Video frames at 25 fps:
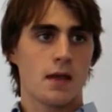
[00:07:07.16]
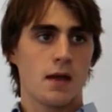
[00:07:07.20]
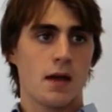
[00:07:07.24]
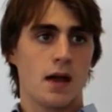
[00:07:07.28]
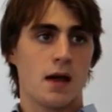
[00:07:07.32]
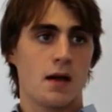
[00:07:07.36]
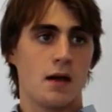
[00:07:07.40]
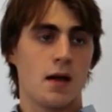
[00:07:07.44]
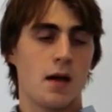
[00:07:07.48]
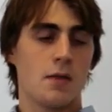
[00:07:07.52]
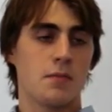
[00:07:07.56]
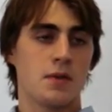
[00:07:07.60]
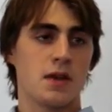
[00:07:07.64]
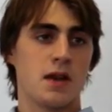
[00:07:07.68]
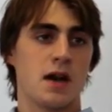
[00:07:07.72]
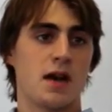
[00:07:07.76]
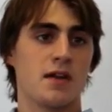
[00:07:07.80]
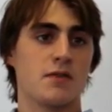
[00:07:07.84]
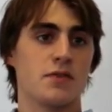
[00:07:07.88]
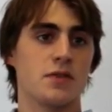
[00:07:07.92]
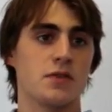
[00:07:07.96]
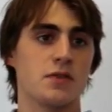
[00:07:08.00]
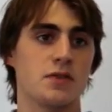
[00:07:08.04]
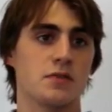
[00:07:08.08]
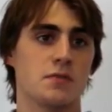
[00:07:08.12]
I mean,
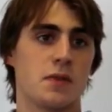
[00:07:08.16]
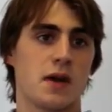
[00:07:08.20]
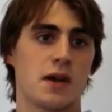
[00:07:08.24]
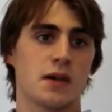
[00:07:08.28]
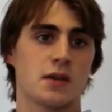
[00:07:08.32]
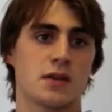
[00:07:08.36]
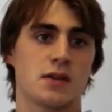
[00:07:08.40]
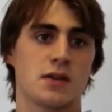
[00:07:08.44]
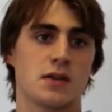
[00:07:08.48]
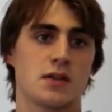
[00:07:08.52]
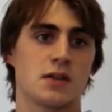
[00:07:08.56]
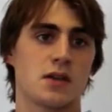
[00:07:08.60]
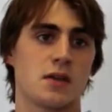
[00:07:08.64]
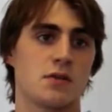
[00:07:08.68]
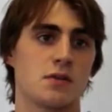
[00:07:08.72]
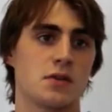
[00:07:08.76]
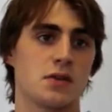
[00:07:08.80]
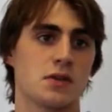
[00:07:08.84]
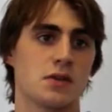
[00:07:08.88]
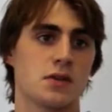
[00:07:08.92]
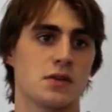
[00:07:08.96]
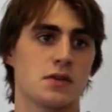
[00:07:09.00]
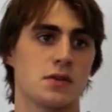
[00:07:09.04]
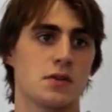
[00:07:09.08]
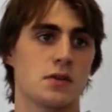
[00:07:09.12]
I've used Mac since I
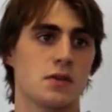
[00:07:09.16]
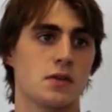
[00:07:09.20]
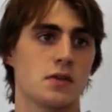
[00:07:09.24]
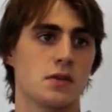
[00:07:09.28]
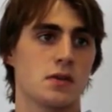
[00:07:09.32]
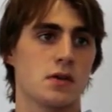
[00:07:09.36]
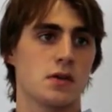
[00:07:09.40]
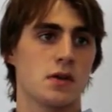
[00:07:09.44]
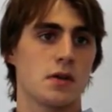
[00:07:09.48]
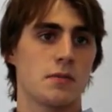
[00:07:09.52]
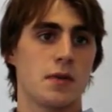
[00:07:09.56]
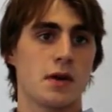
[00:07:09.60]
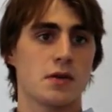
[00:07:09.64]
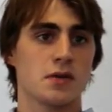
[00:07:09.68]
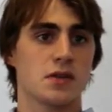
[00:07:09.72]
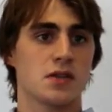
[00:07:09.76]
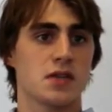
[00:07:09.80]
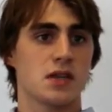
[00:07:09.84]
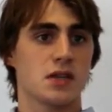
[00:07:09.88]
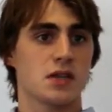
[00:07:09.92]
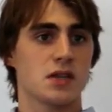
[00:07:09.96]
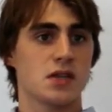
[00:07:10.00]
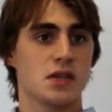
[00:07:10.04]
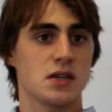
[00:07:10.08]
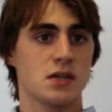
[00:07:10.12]
was about
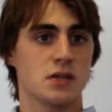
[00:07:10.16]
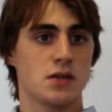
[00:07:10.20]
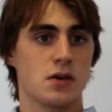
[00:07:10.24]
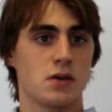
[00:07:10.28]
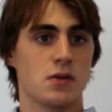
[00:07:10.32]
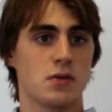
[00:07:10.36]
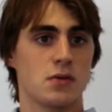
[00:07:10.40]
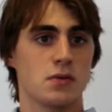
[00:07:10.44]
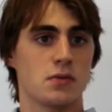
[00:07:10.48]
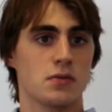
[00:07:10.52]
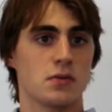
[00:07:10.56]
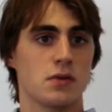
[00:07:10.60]
6 years old.